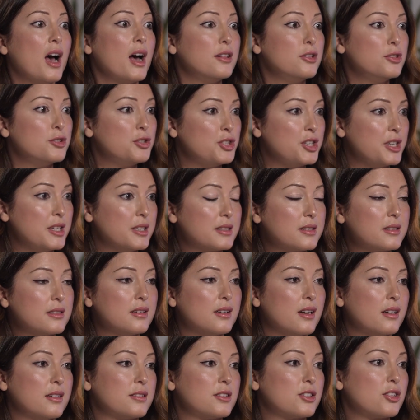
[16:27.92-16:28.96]
allergies
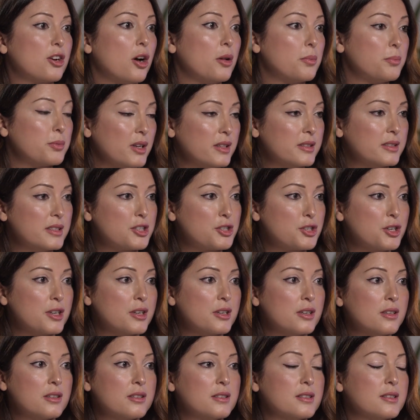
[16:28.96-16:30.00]
and scalp
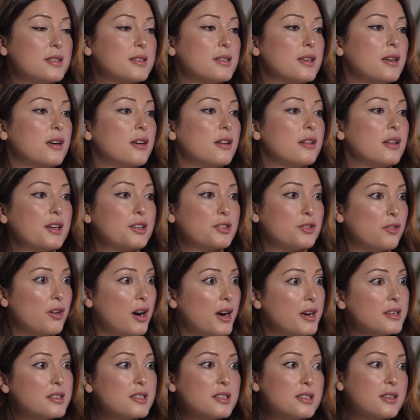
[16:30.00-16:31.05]
conditions like
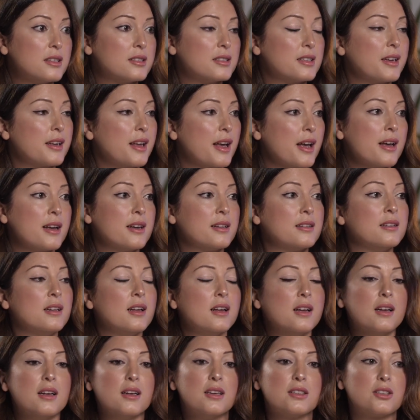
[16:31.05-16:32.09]
psoriasis again,
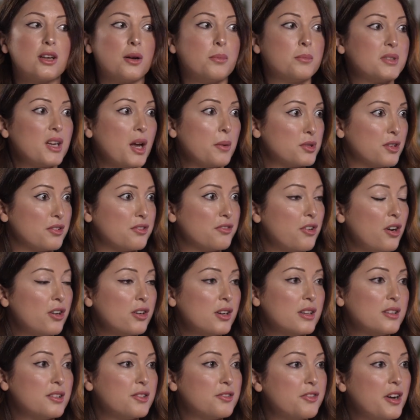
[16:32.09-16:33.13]
some types of
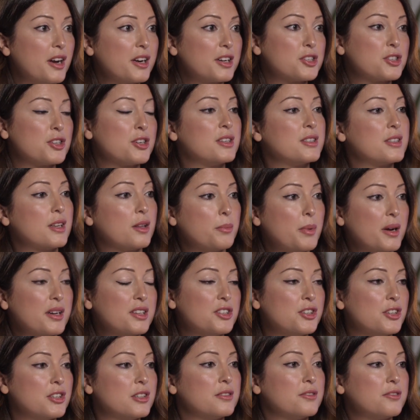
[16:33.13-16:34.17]
fungal infections and
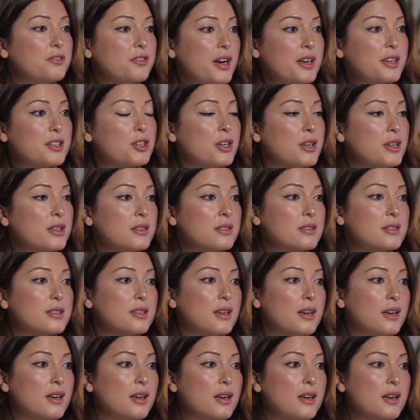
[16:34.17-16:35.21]
bacterial
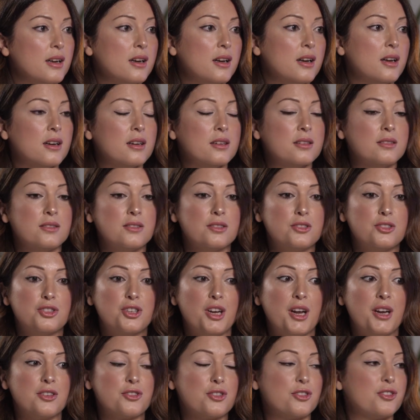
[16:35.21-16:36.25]
infections, and
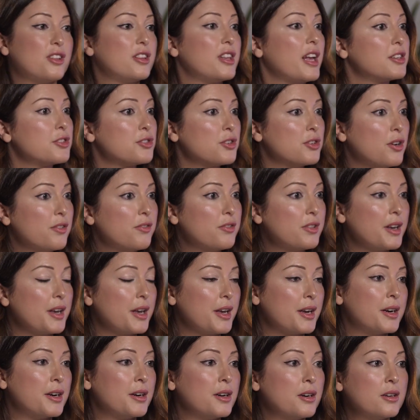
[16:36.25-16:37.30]
change in the texture of the
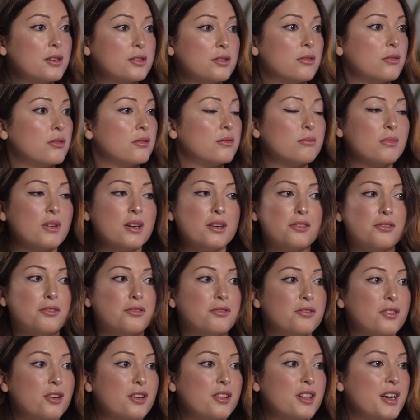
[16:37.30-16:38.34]
hair. So
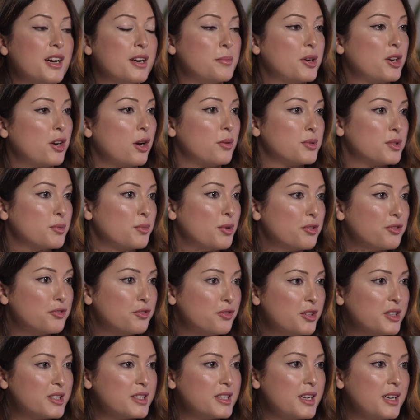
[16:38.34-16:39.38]
if the hair becomes more
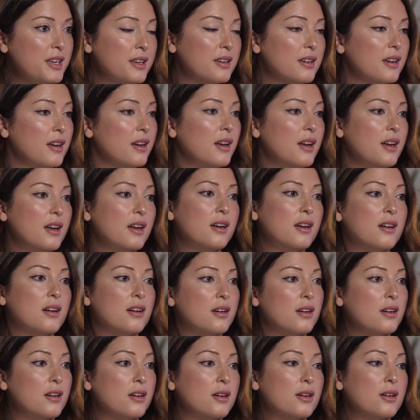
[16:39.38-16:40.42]
frizzy,
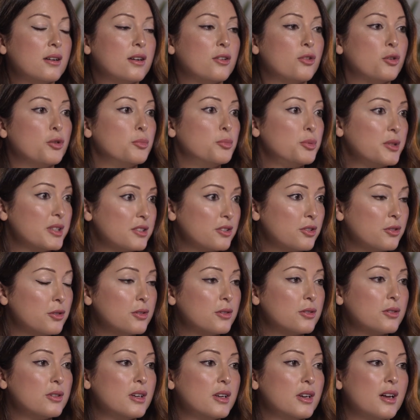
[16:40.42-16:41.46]
or
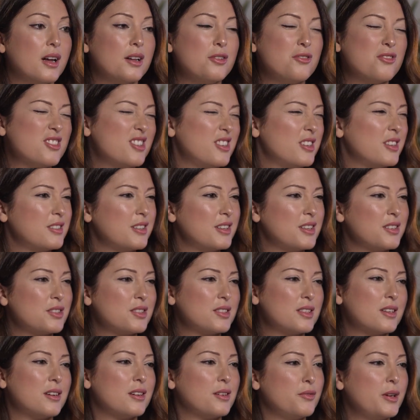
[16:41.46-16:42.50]
brittle, and usually this
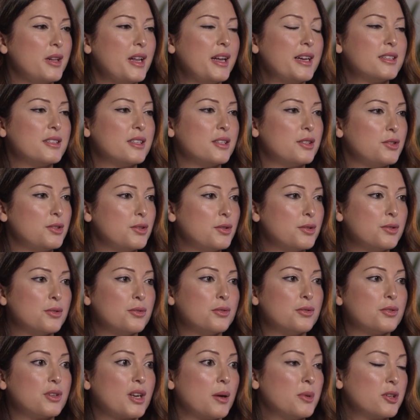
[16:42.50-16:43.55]
is related
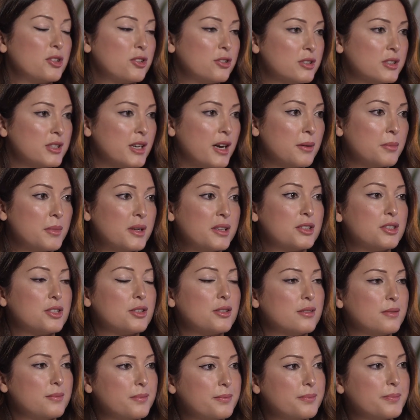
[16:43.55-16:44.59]
to chemical
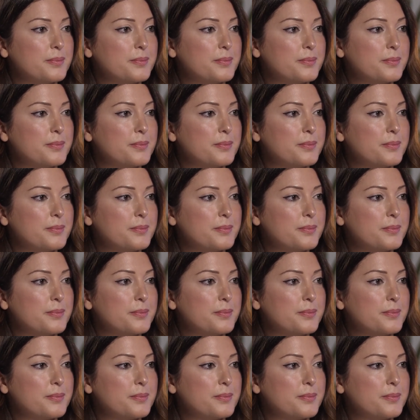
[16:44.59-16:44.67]
damage.